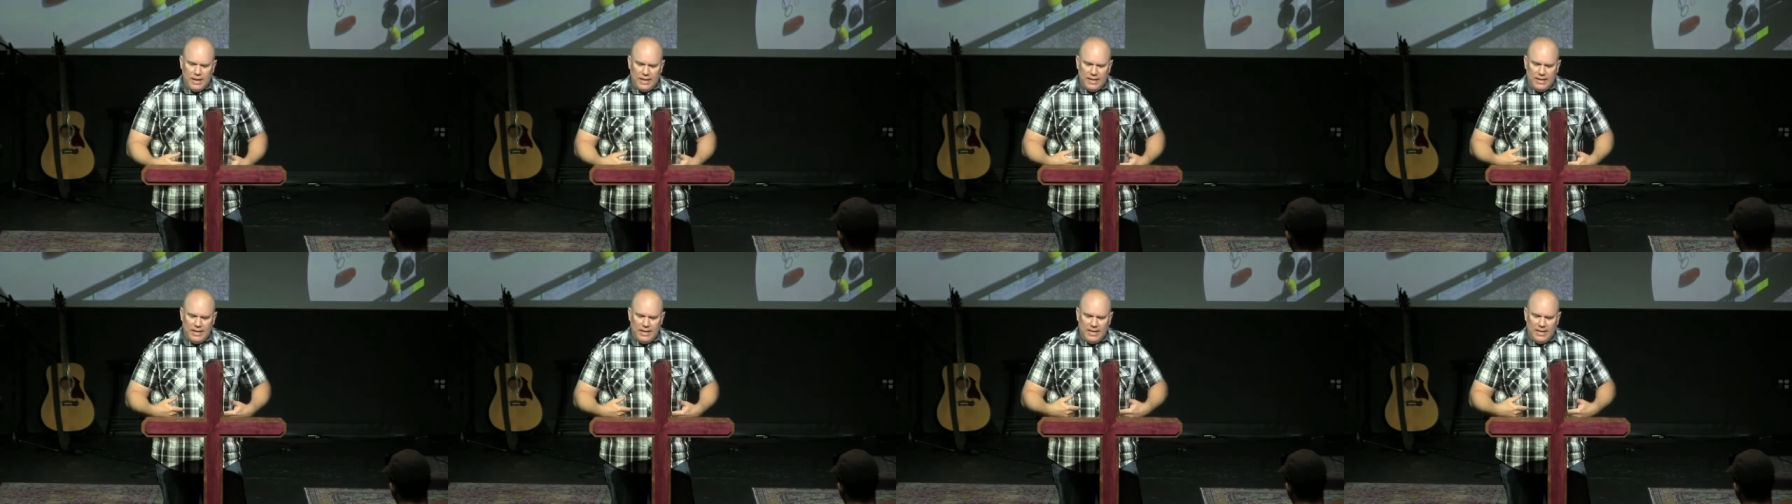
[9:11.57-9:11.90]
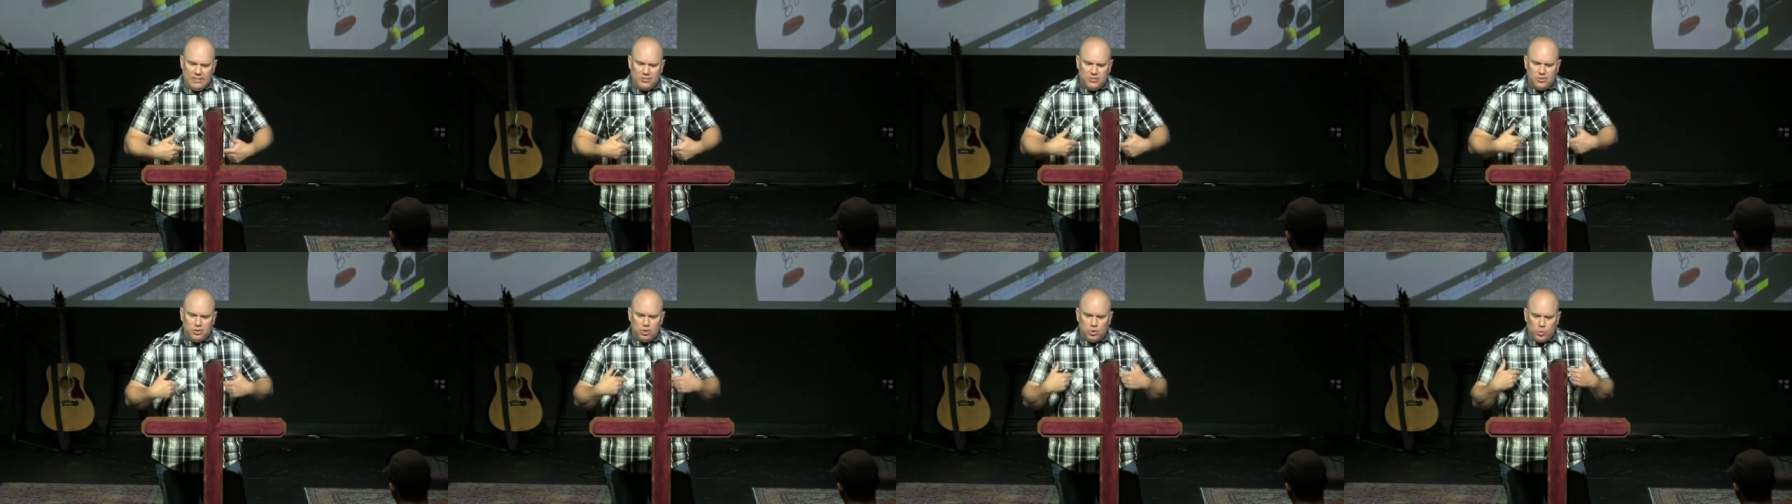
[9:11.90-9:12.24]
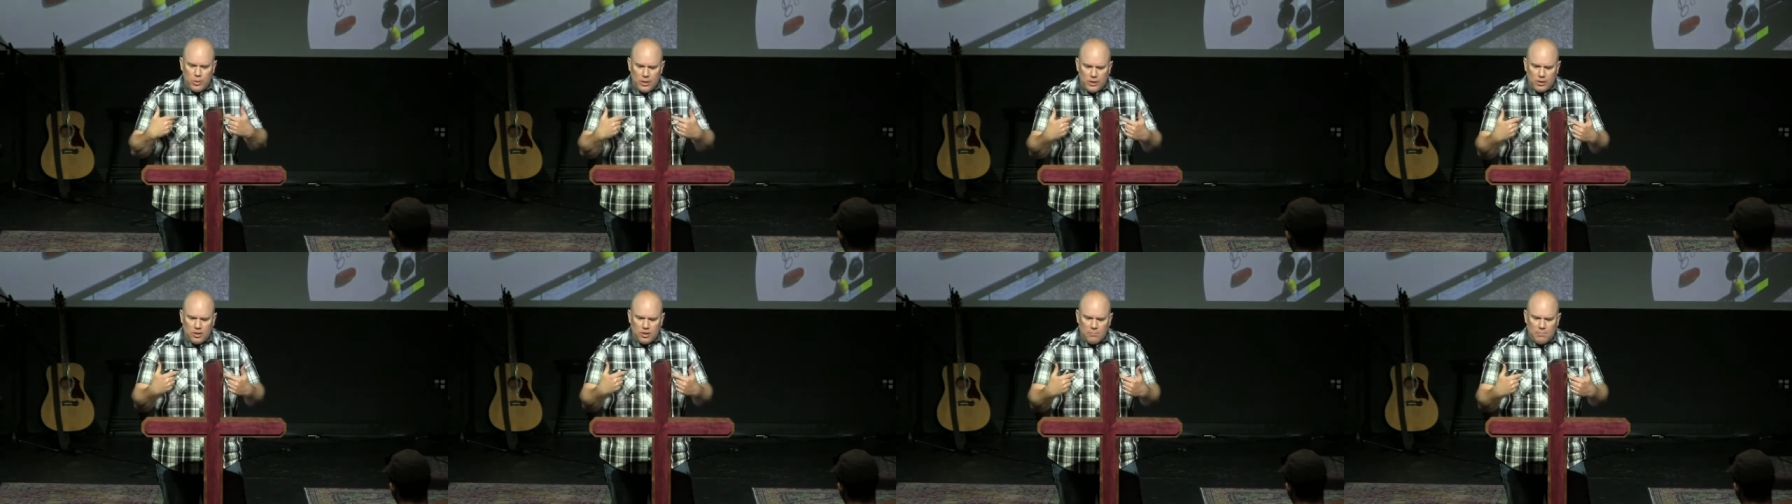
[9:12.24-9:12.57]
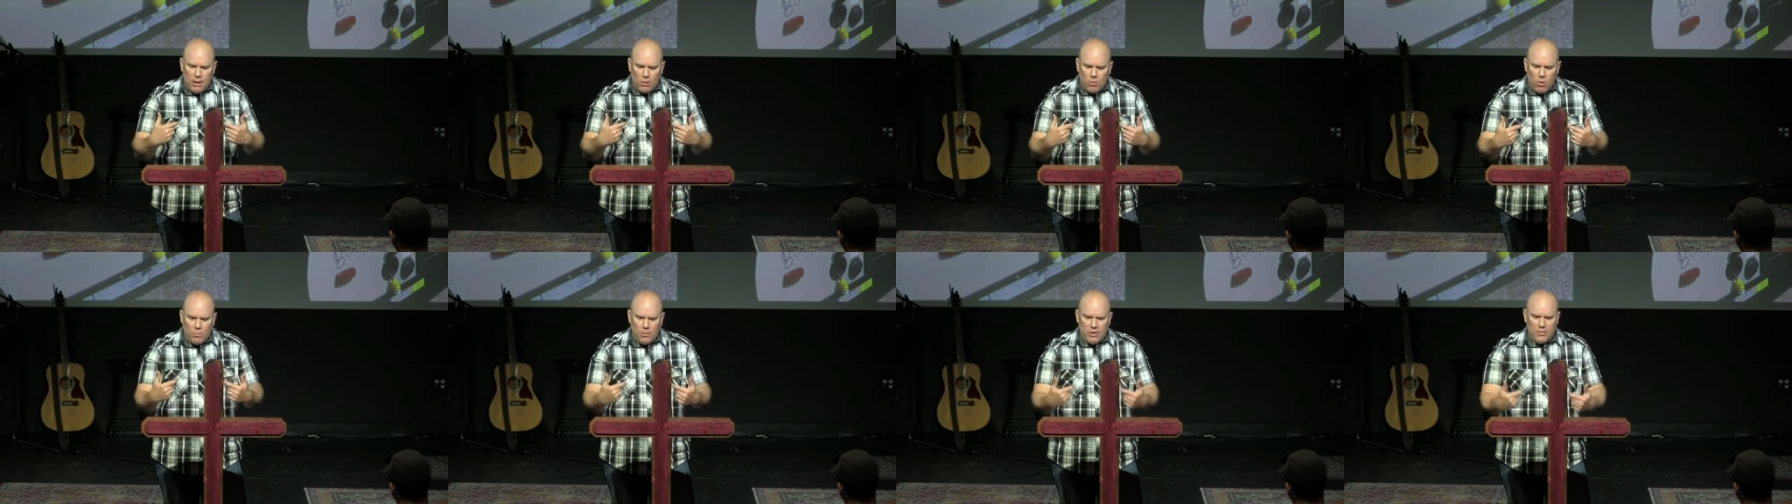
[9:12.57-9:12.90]
it's
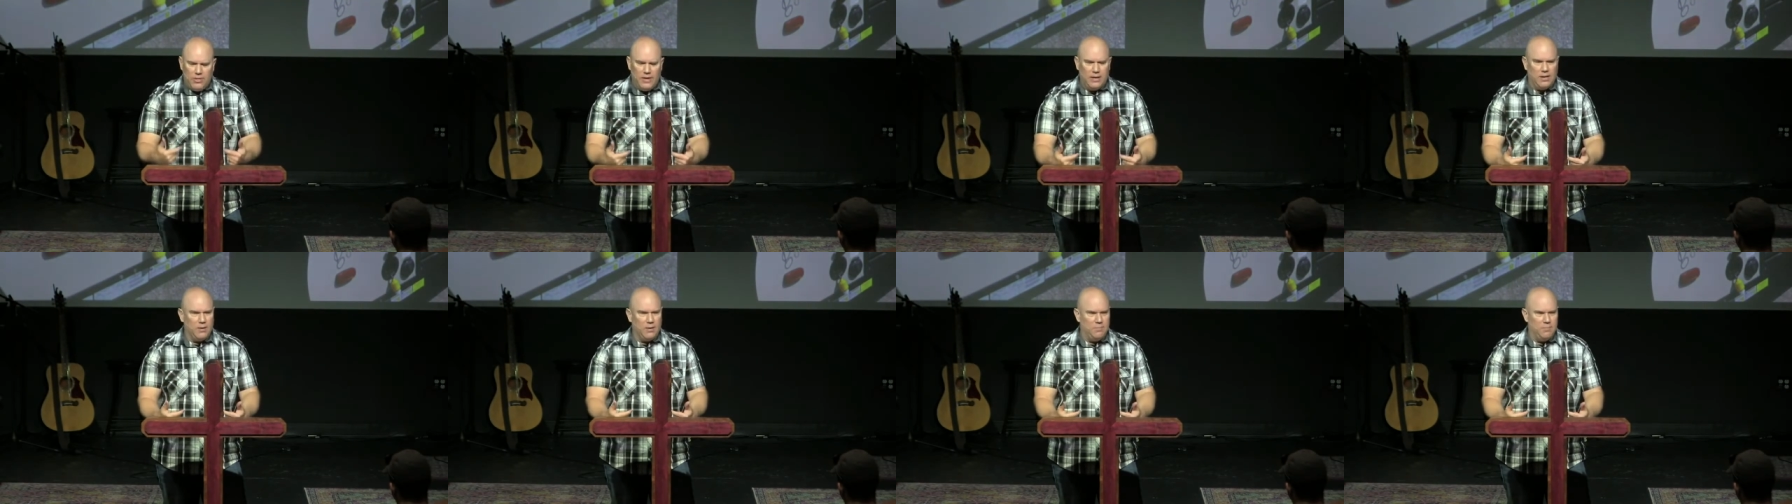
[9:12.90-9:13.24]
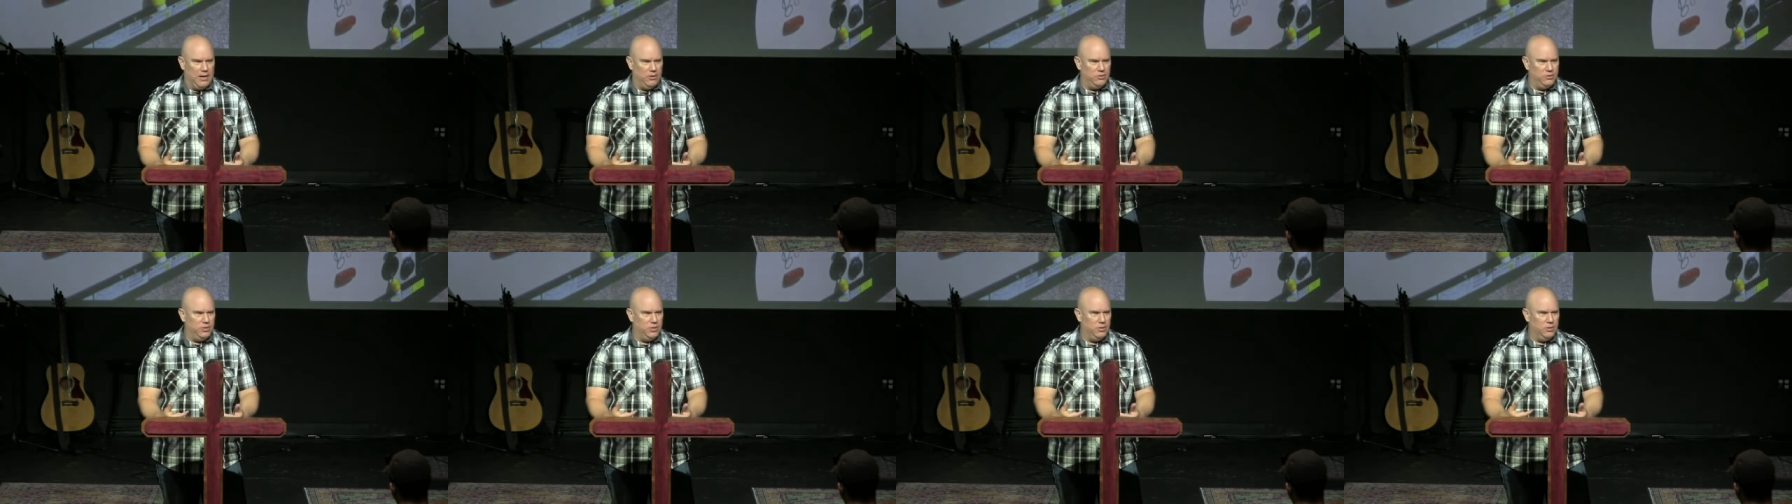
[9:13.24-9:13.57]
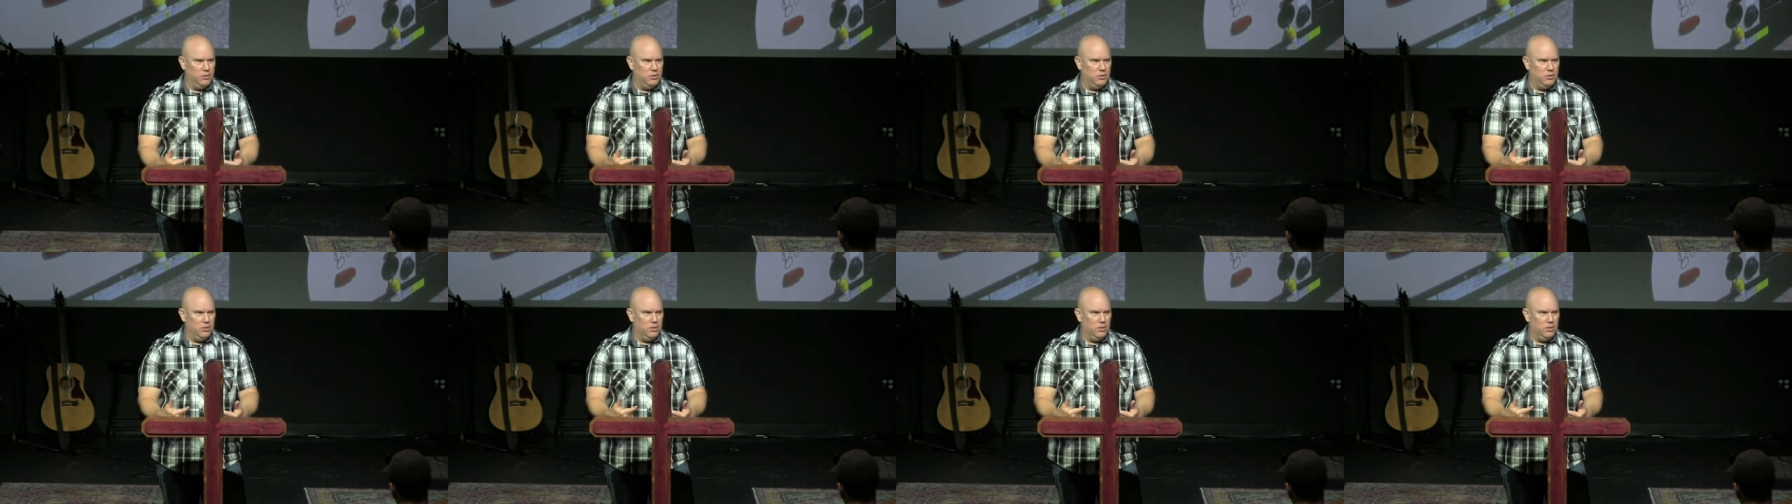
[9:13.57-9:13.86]
triggered by what we think about.